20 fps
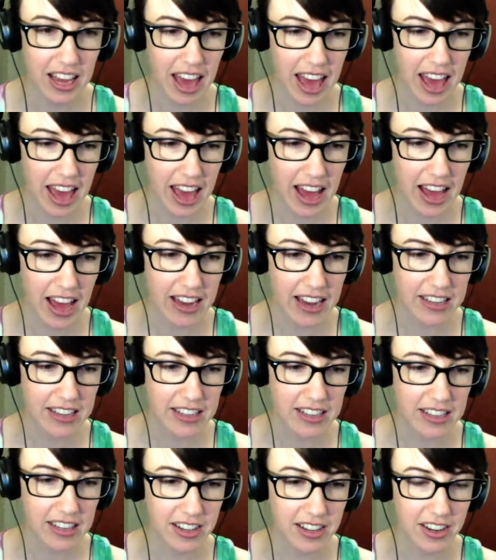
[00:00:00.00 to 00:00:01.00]

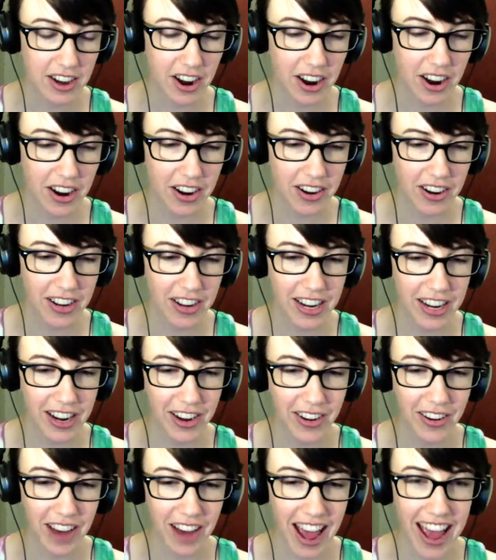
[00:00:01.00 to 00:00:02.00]
And Carter,
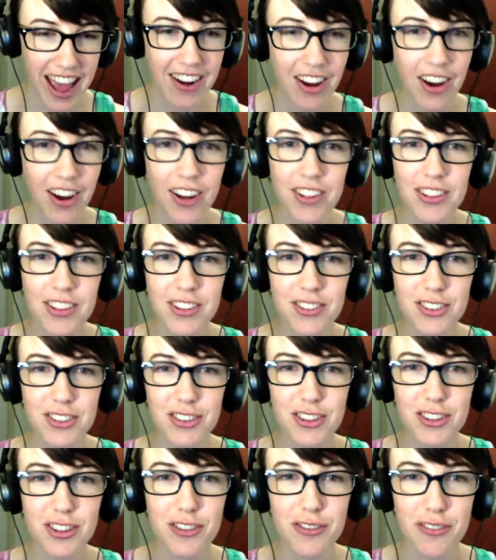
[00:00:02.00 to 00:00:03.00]
and also
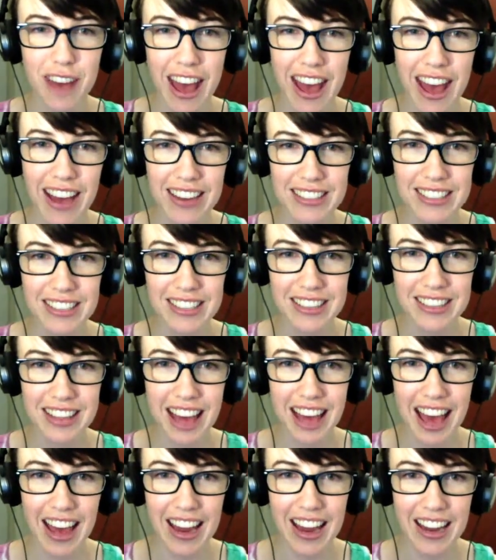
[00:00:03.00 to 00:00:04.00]
just the fact
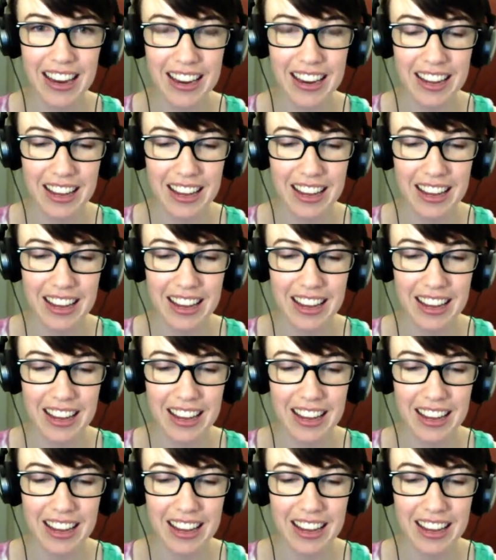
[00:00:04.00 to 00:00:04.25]
that